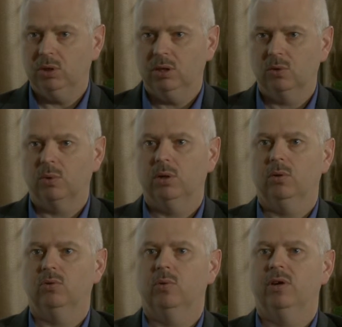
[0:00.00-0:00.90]
to either one of
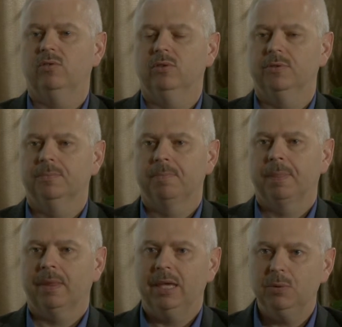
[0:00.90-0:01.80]
those questions,
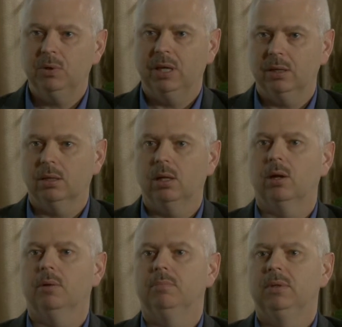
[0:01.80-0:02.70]
he would get an
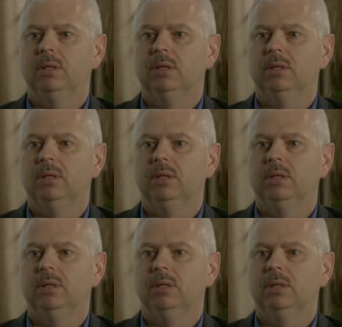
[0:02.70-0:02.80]
alarm.